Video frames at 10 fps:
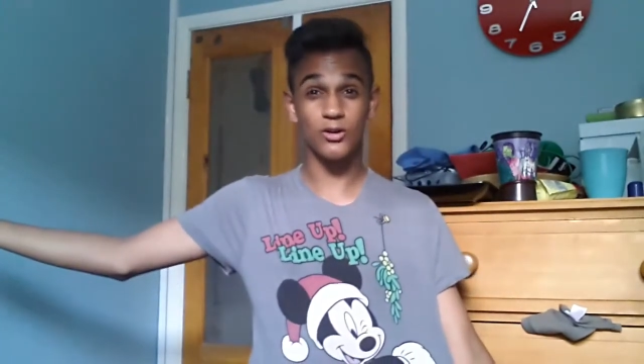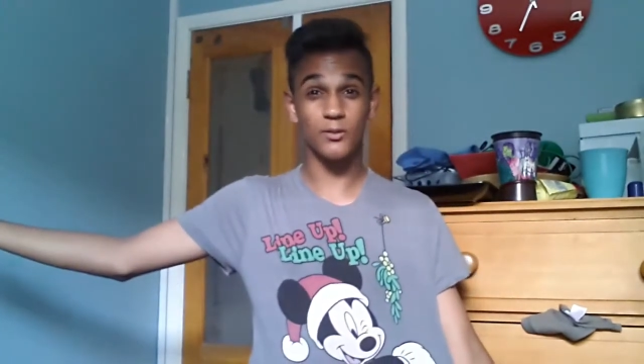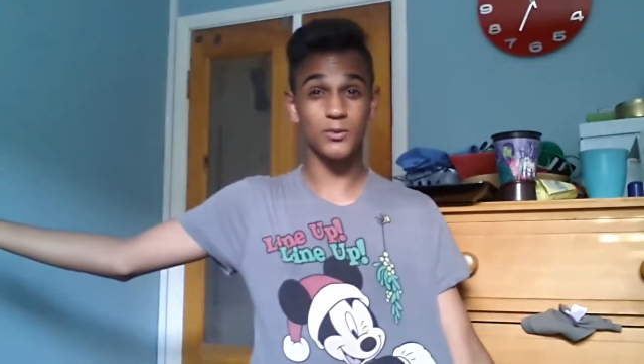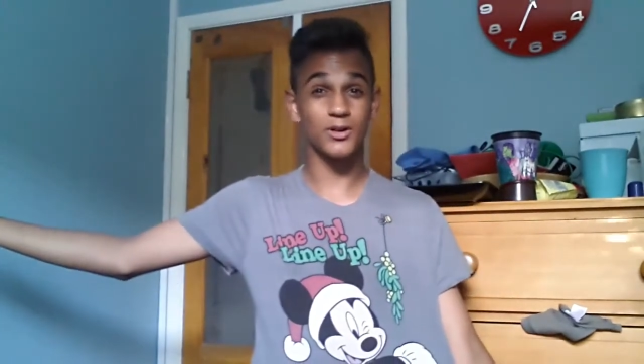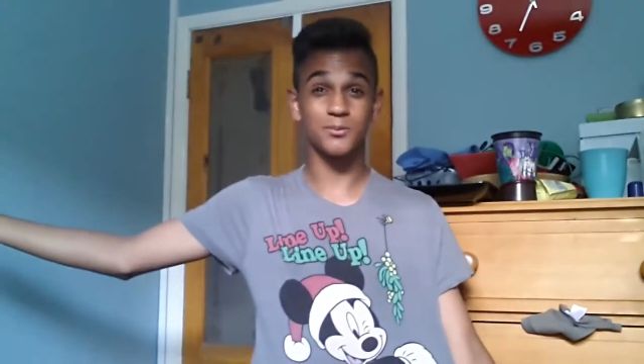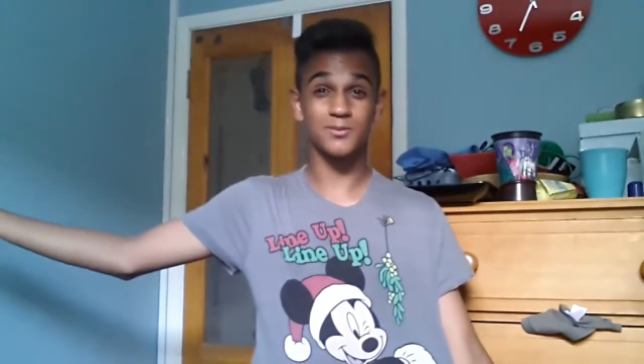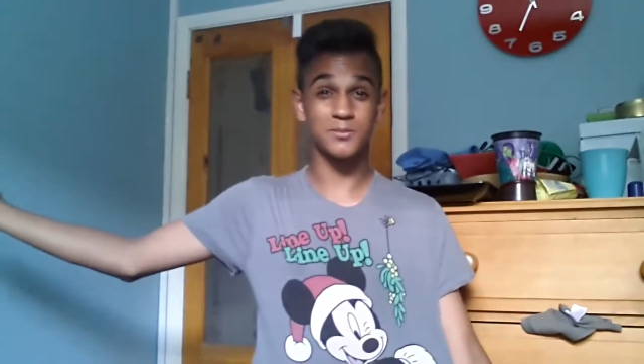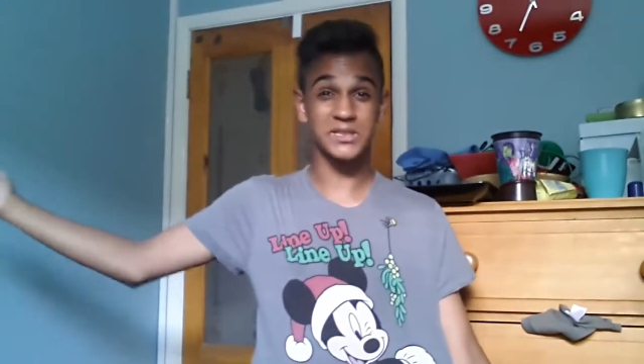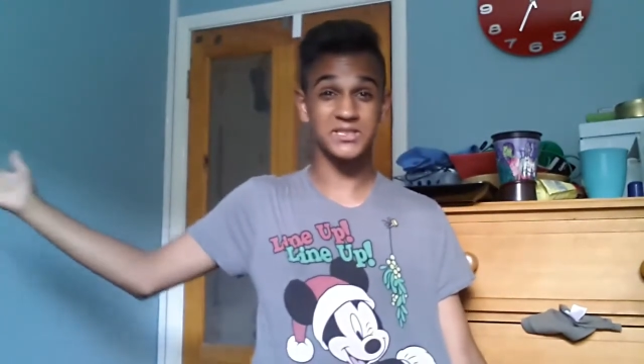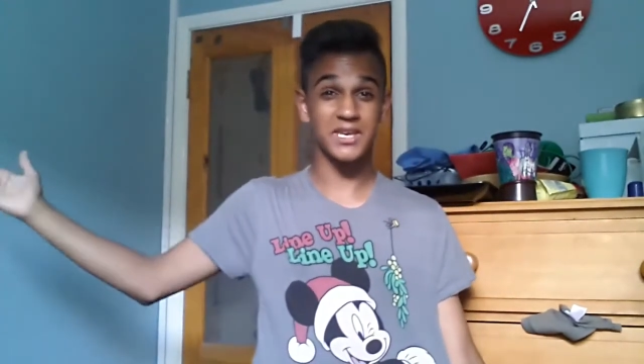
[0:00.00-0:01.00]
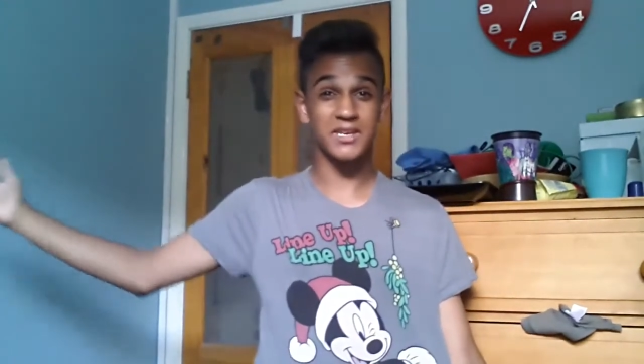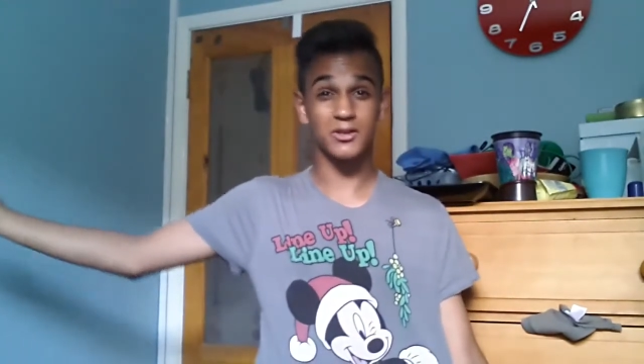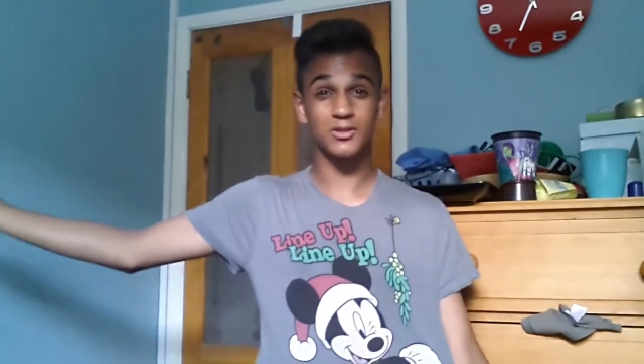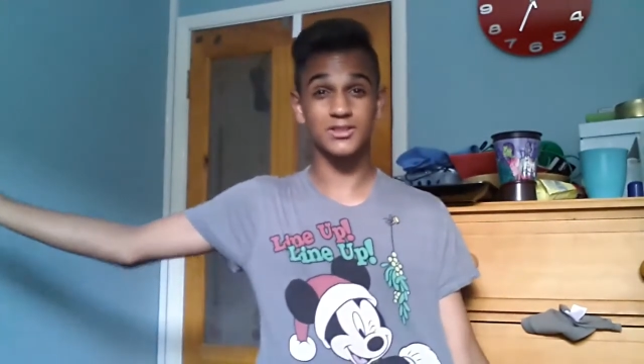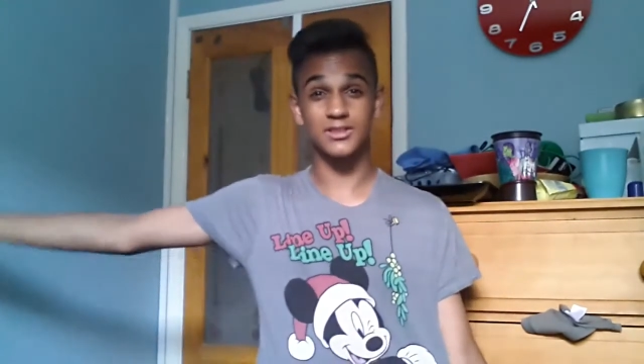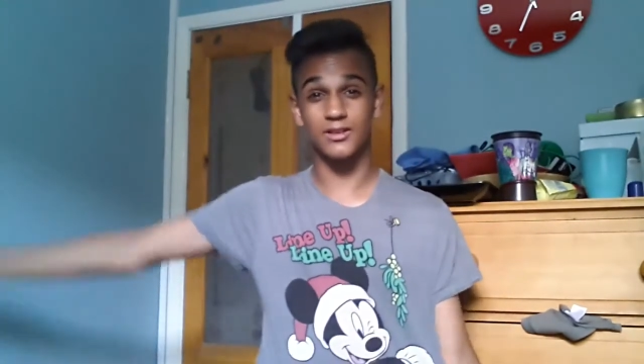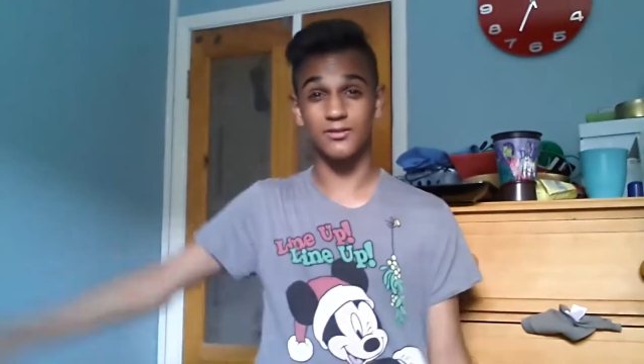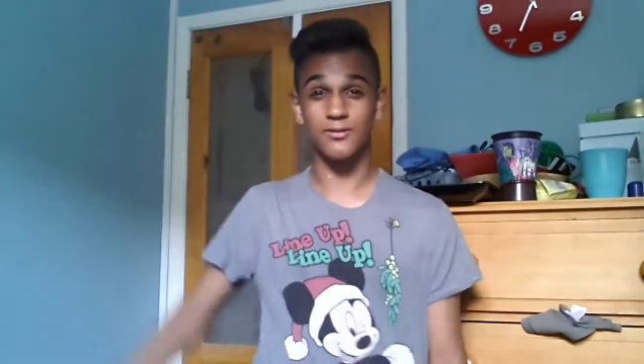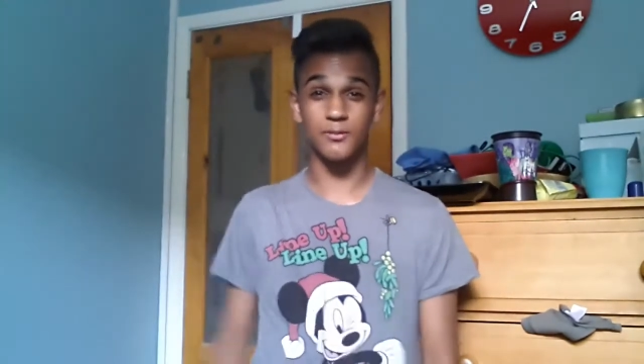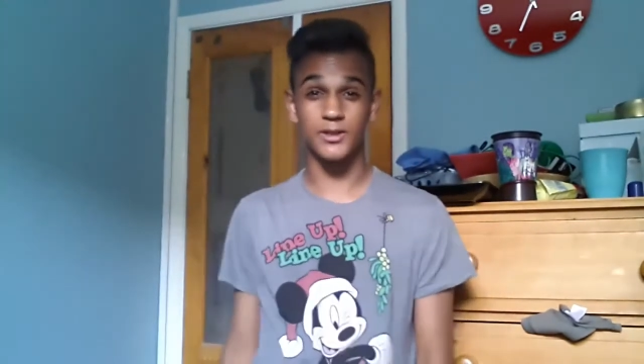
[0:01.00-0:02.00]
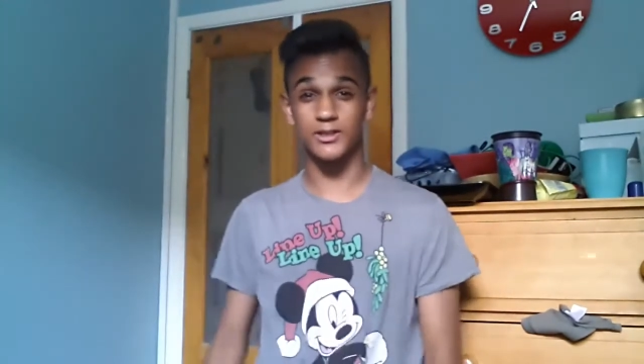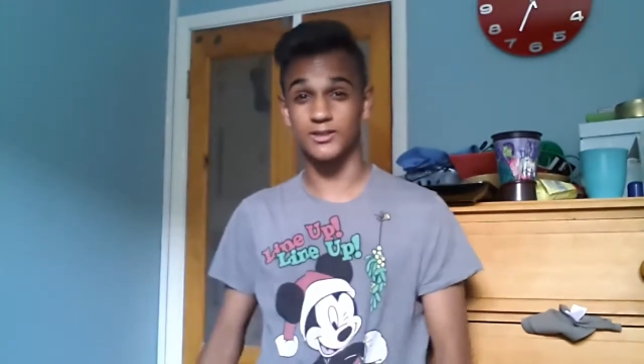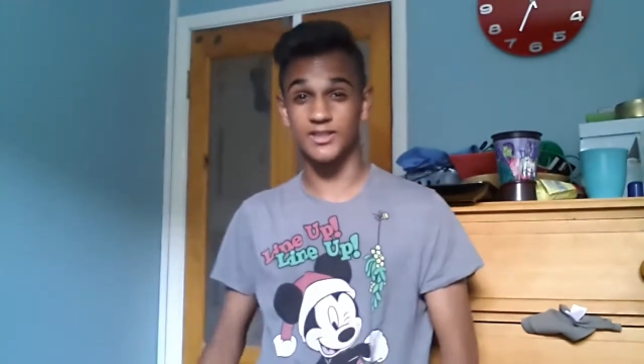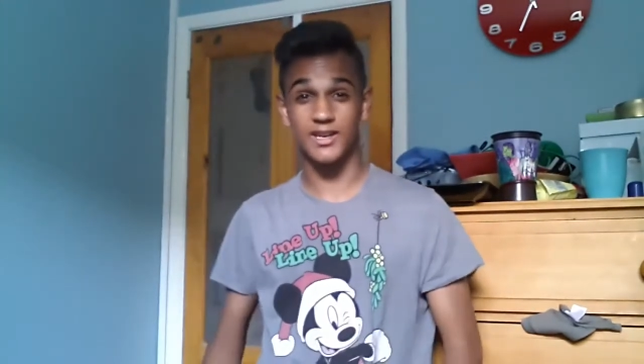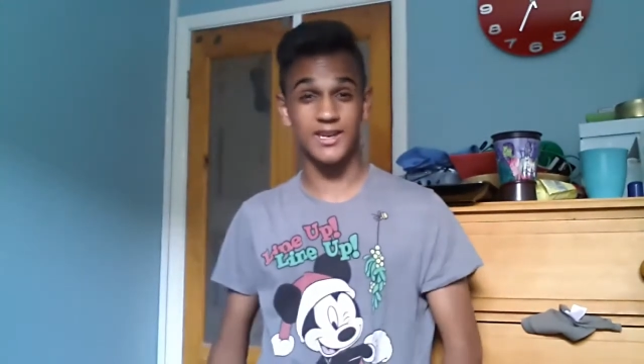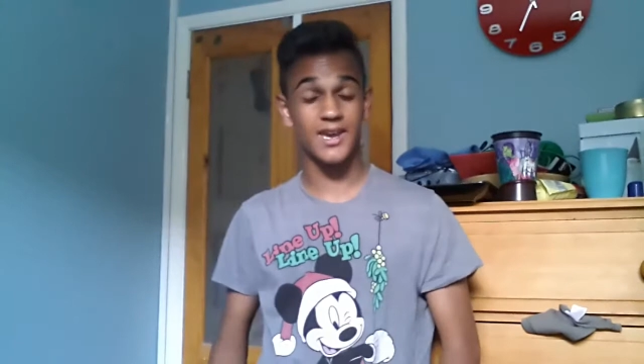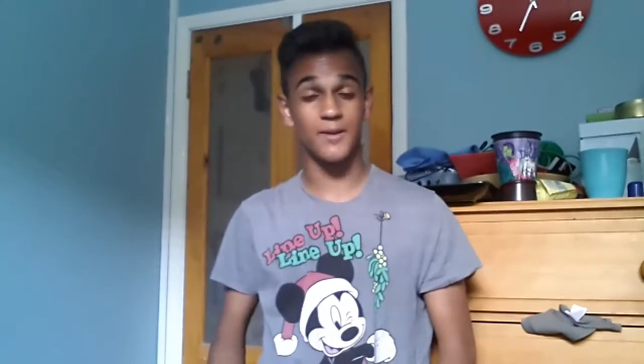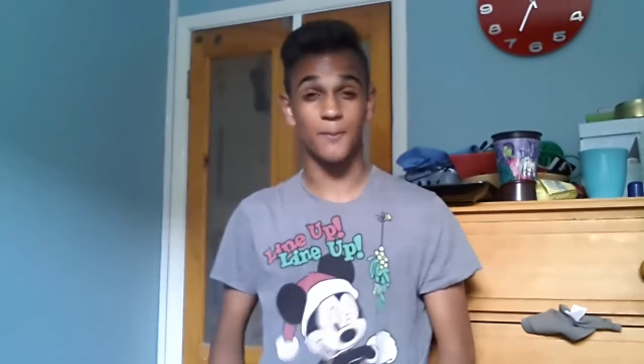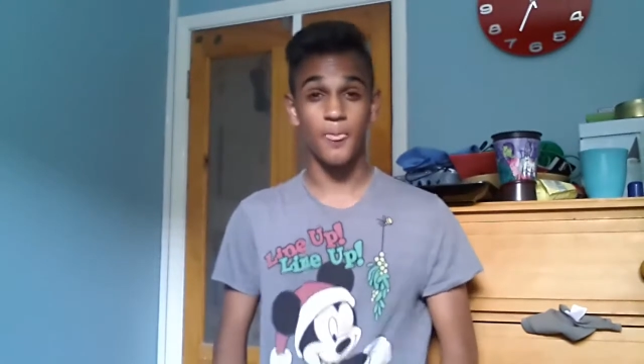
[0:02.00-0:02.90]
I'm going to be taking on stuff because I can.